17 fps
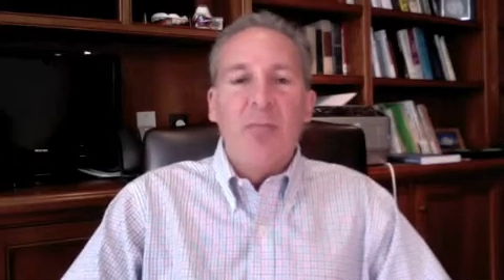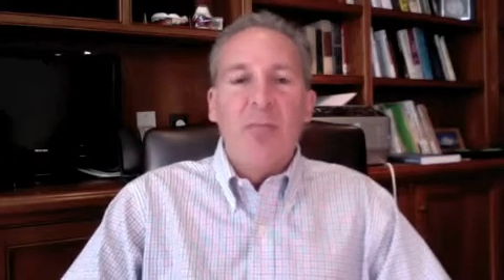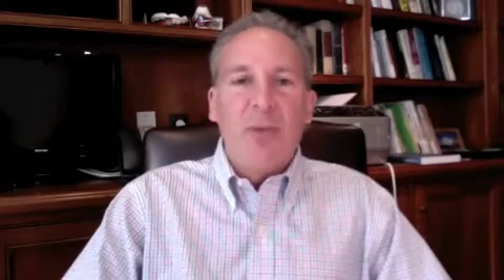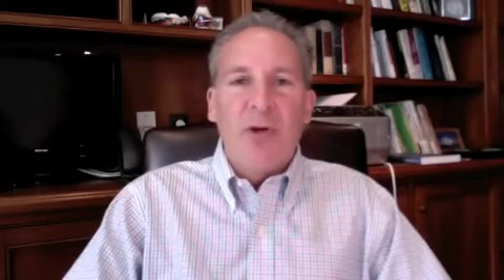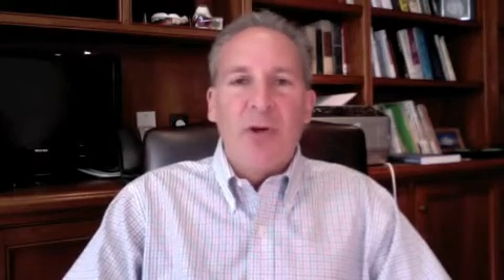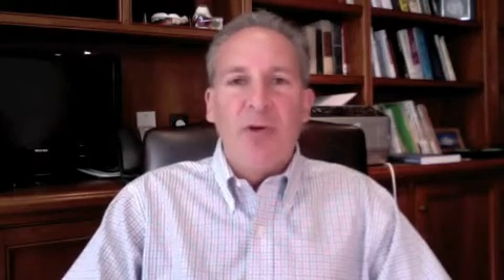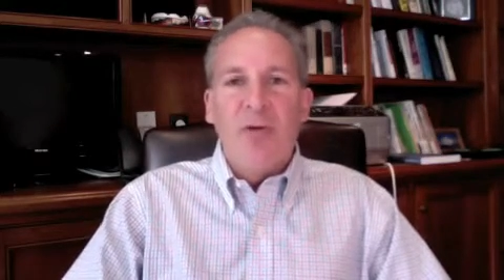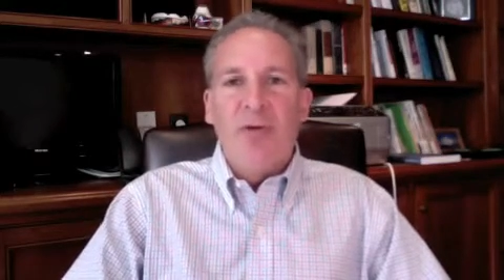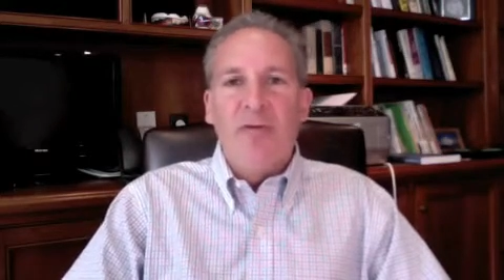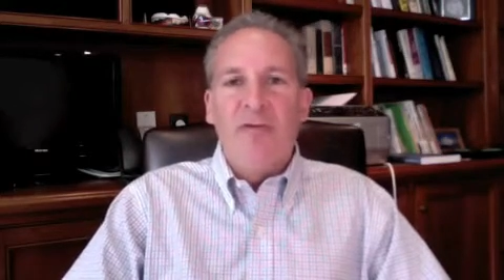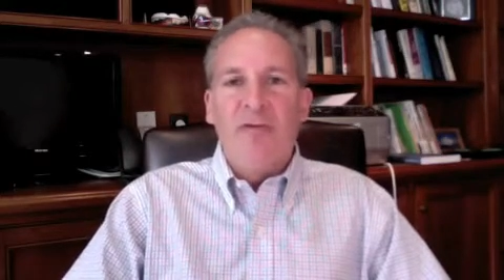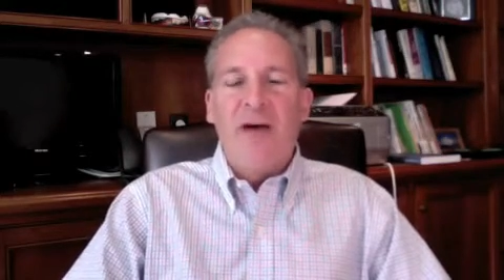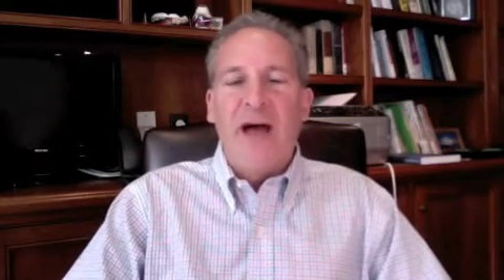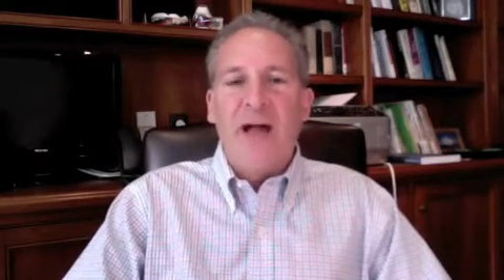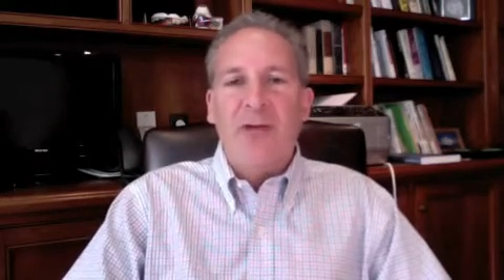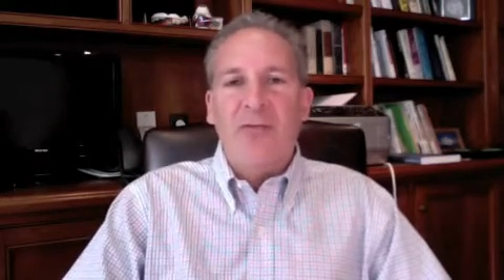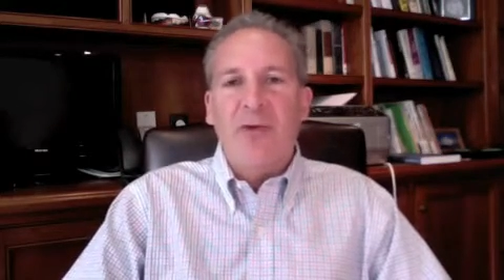but who in
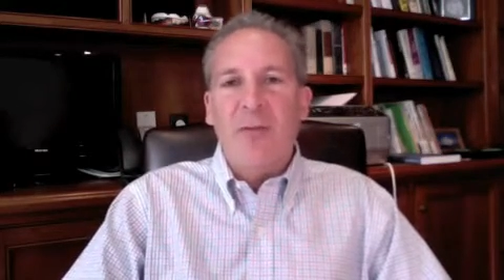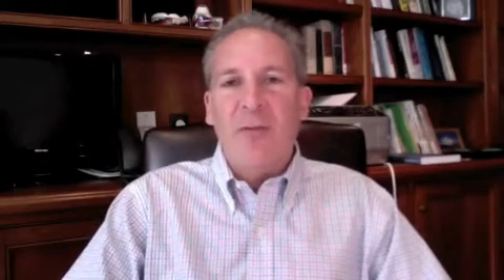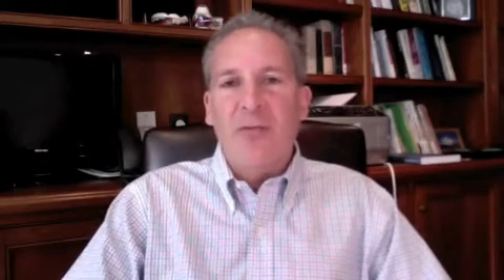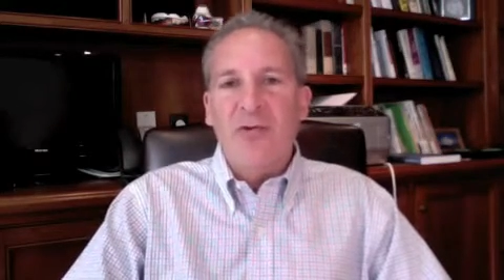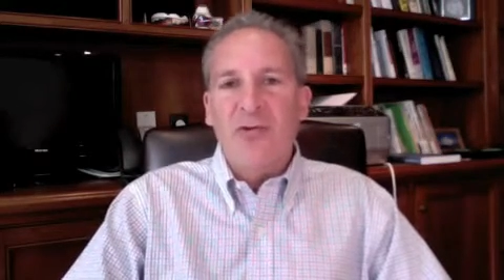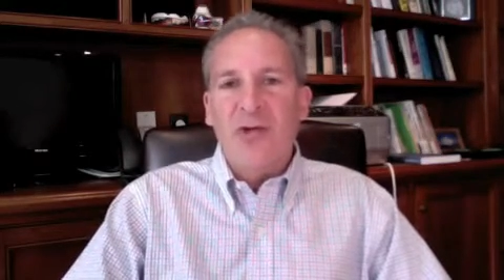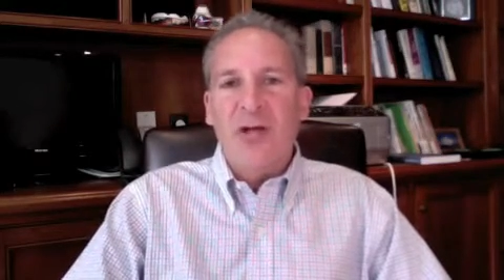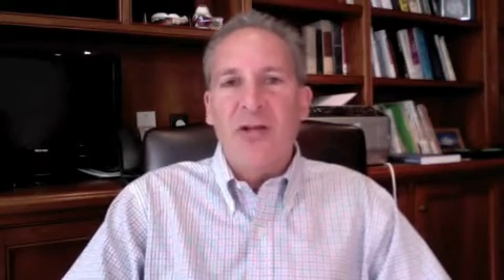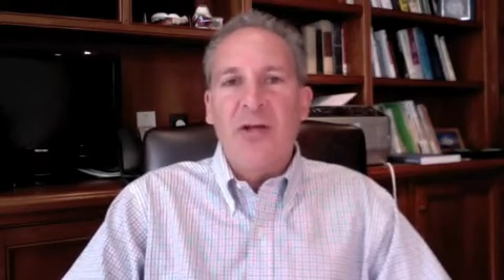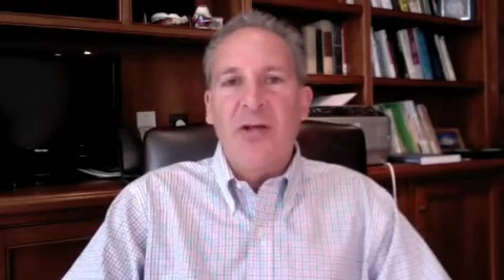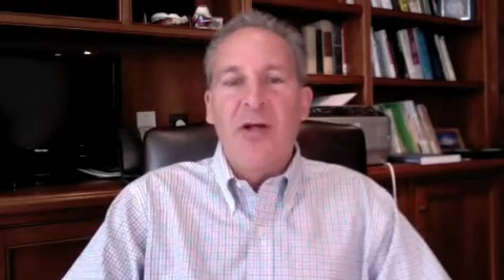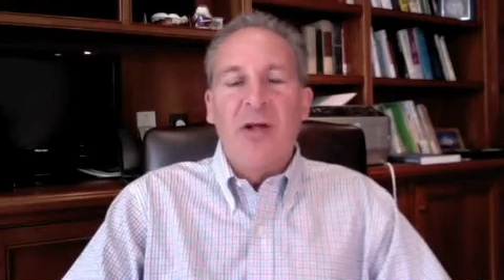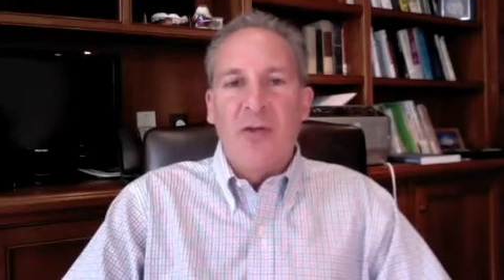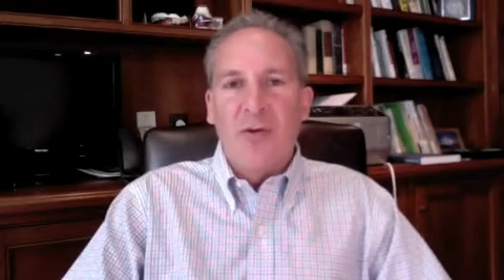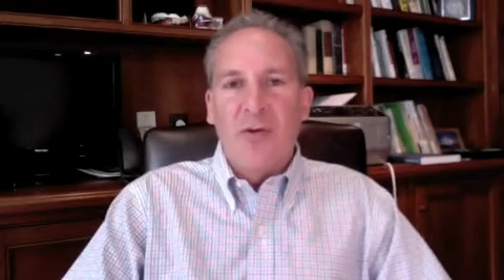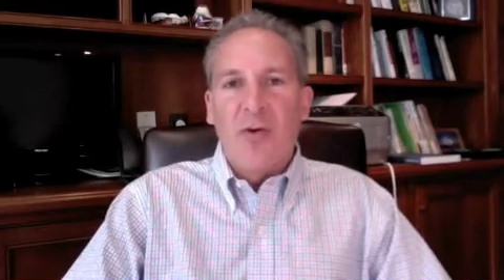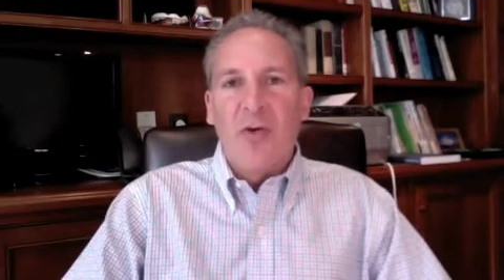fact represent
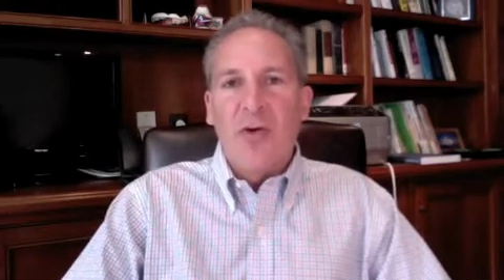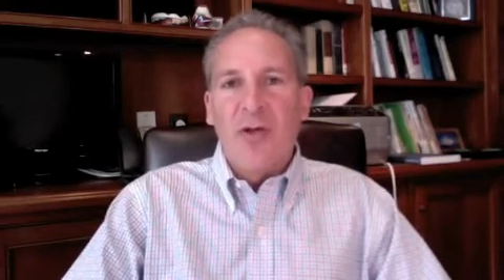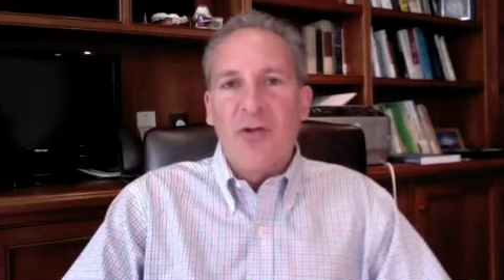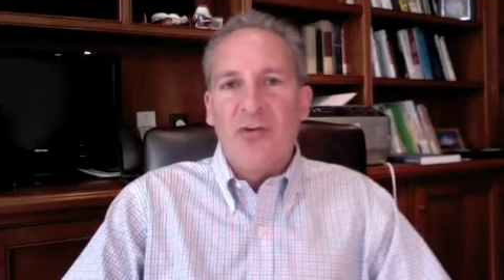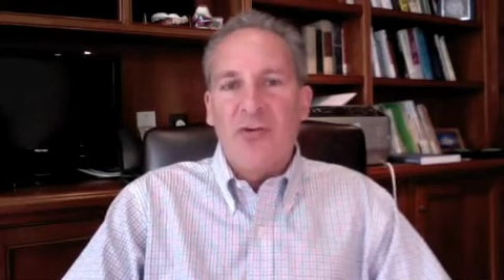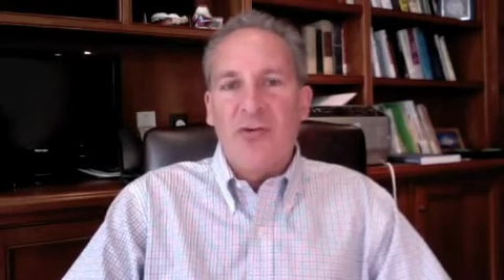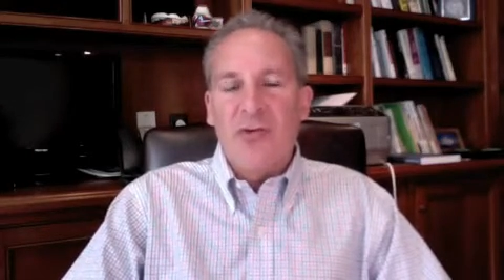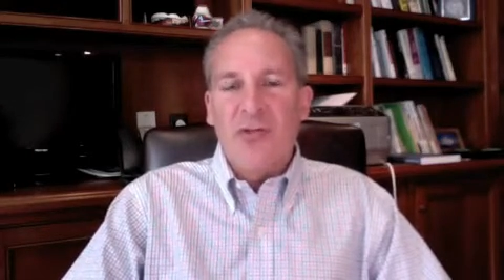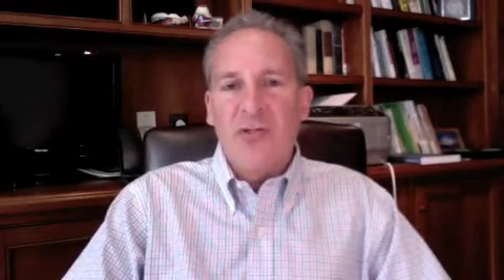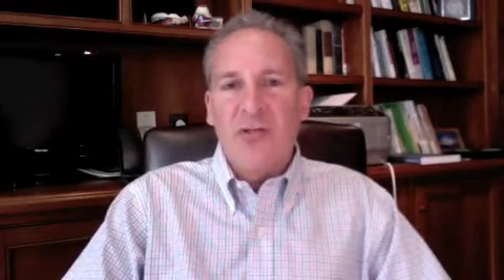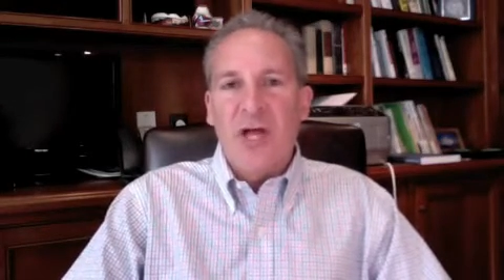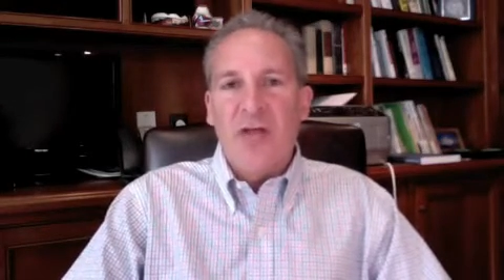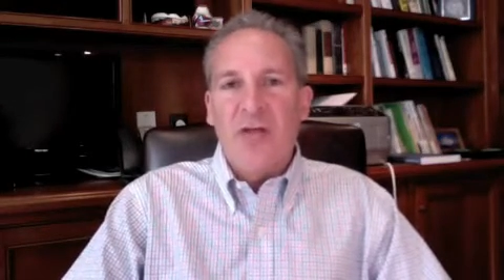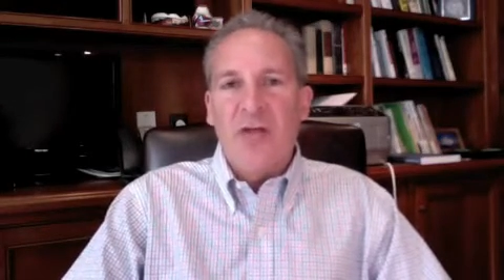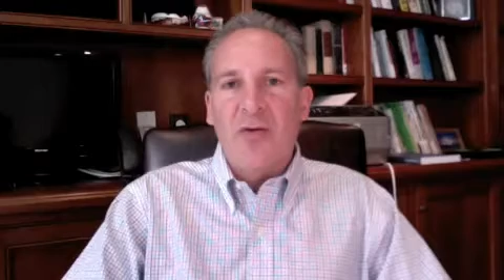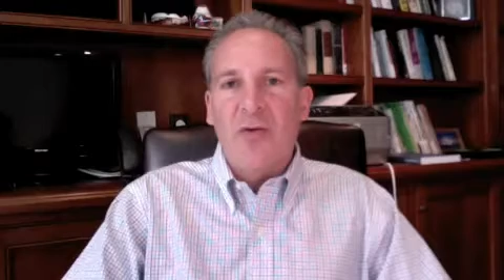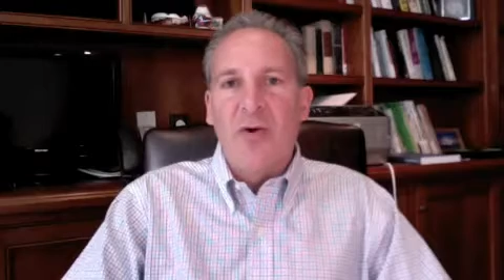their own interests
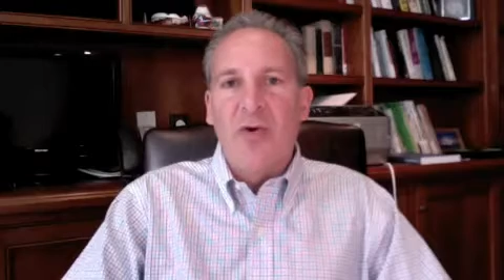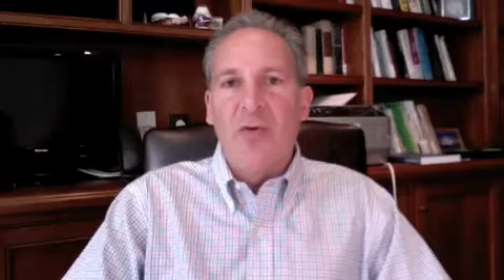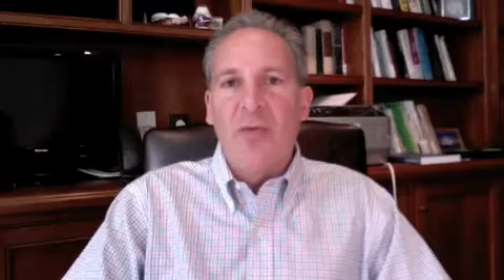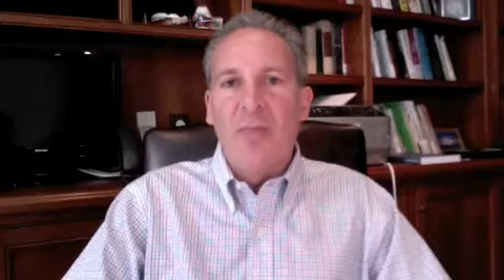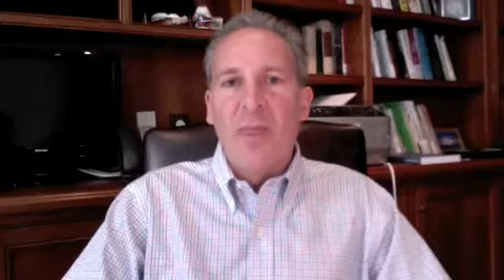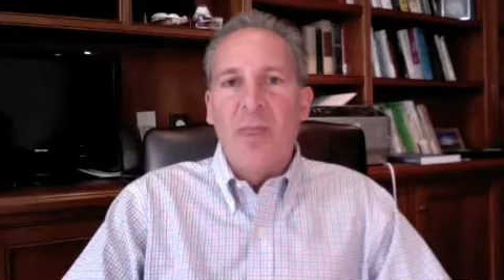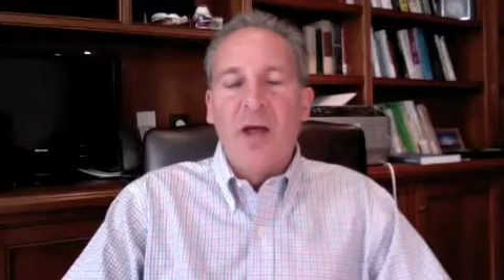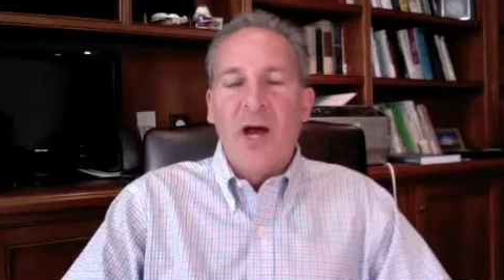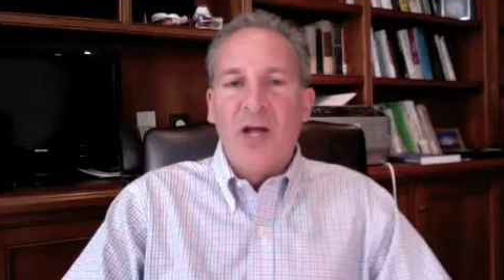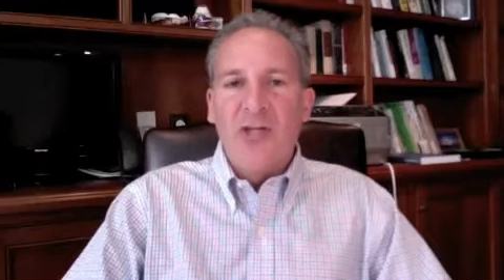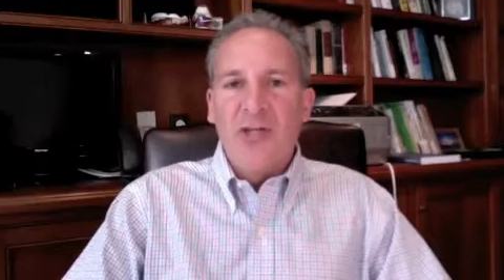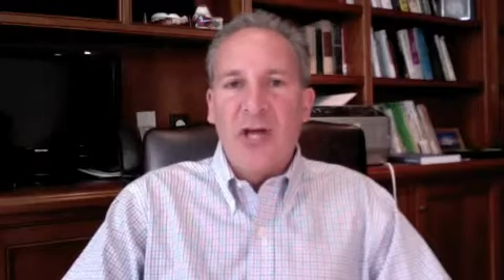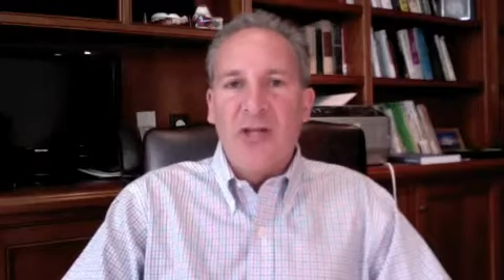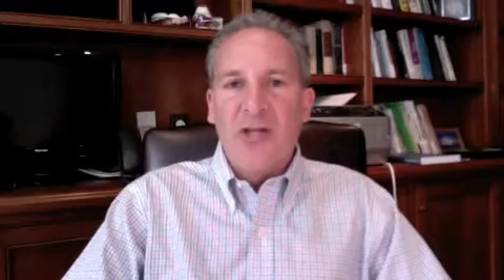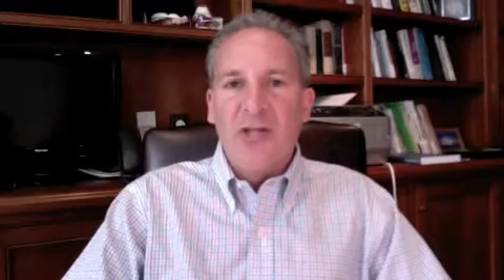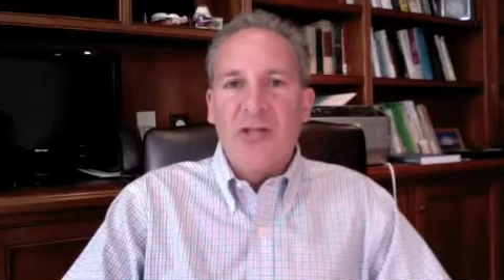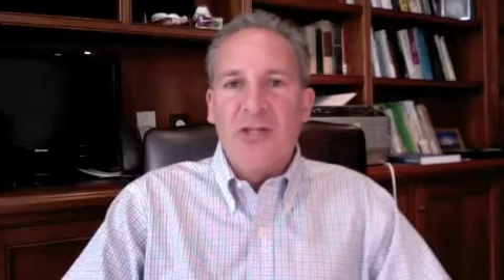and their own
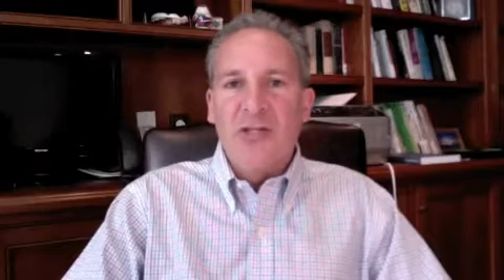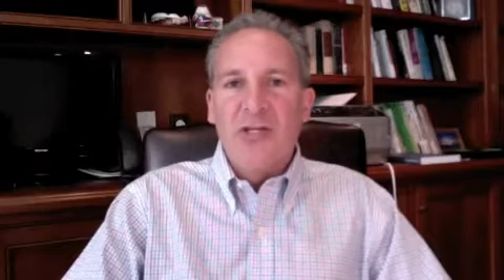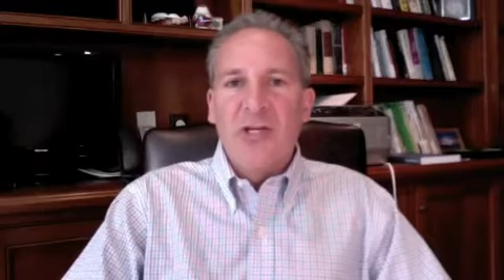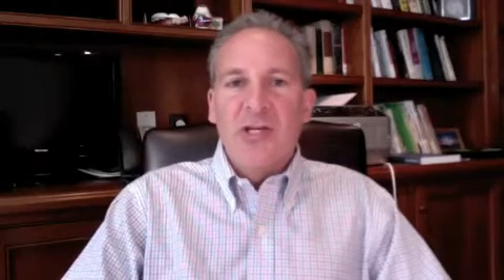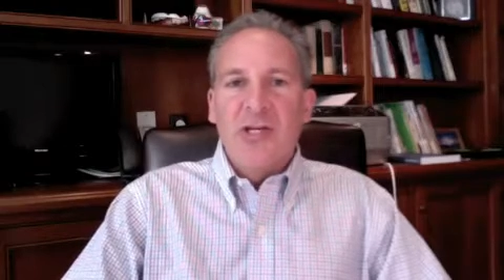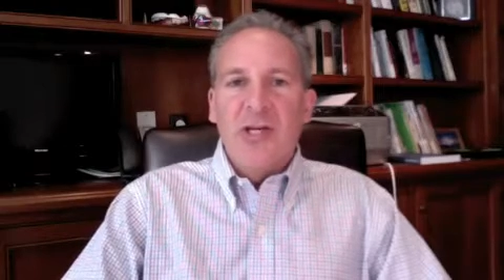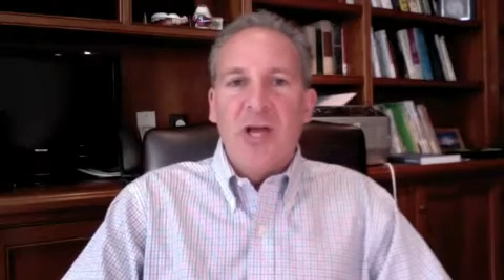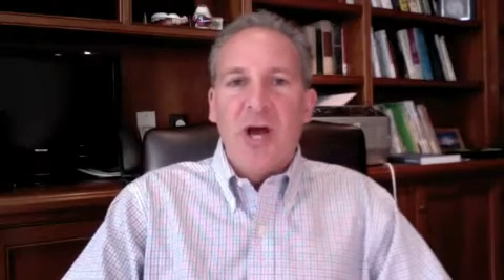agendas,